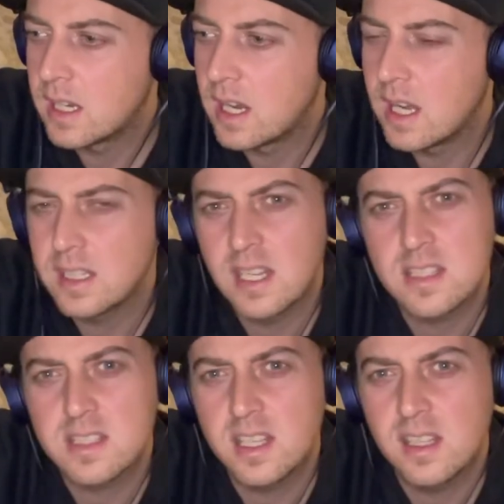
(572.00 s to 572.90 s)
I
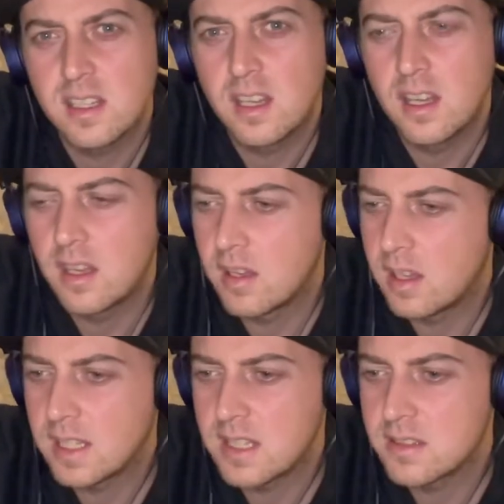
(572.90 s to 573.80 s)
liked it. Uh, I
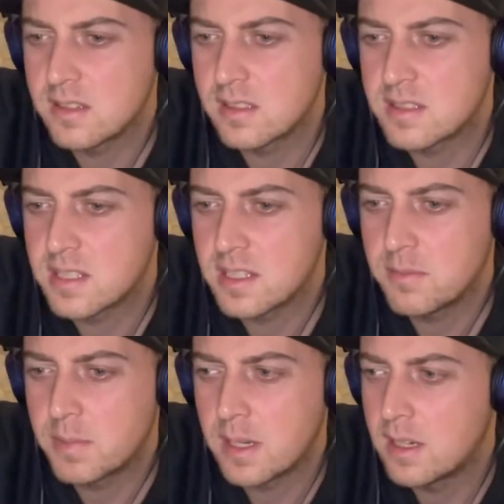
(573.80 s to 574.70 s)
liked the singing
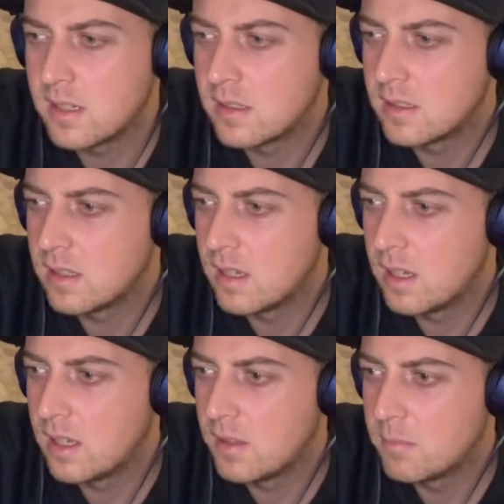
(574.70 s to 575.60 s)
part.
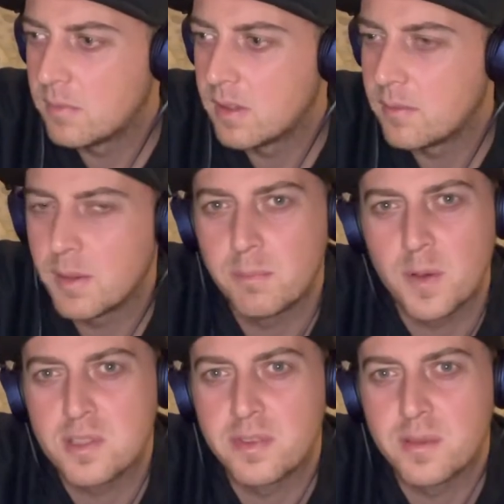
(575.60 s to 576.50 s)
Um, I'm not,
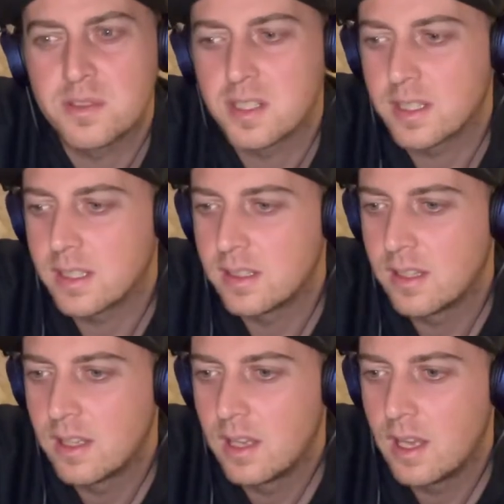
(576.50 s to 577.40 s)
most of it was singing.
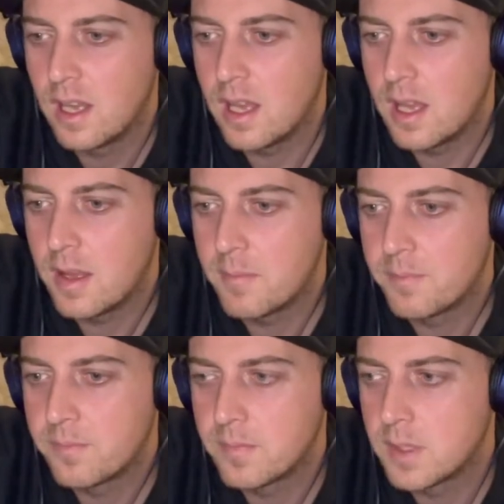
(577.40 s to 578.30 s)
Um,
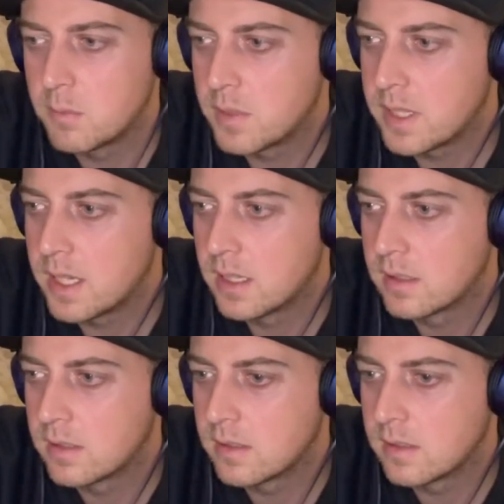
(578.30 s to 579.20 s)
but yeah,
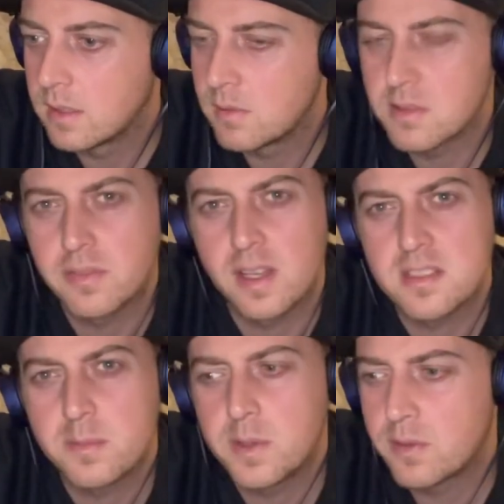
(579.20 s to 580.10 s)
I was a fan.
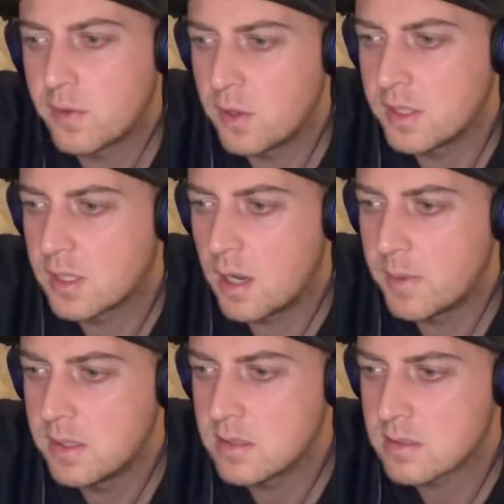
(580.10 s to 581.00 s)
Tell me what you thought in the
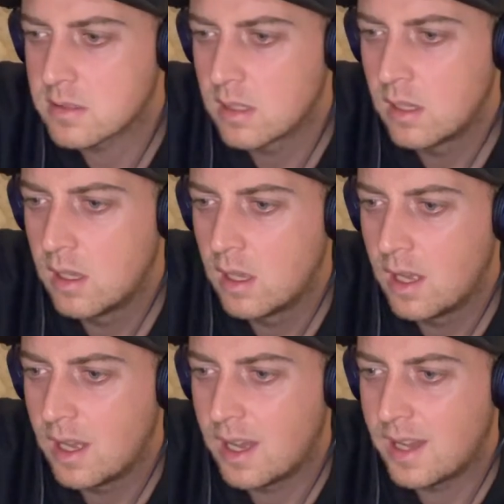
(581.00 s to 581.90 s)
comments.
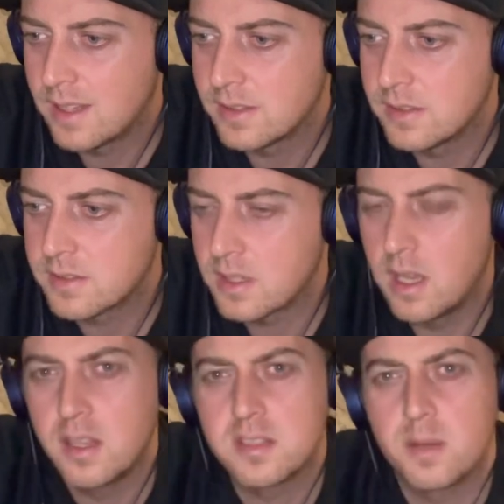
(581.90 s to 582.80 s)
And
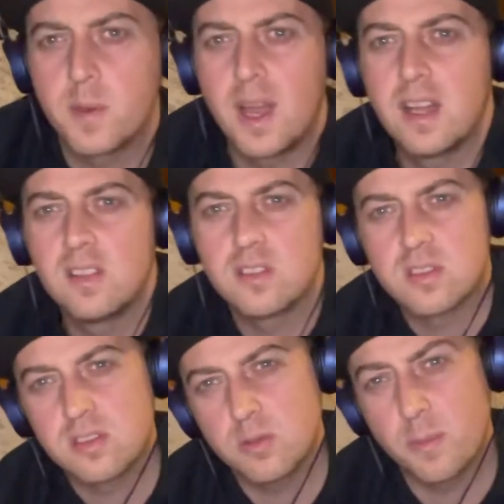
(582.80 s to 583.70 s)
uh, tell me what
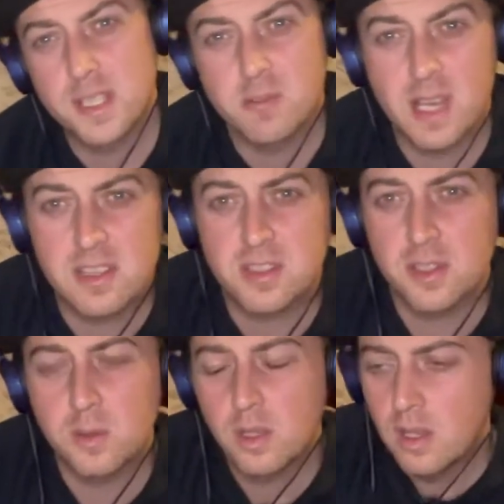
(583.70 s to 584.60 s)
else you want me to react to.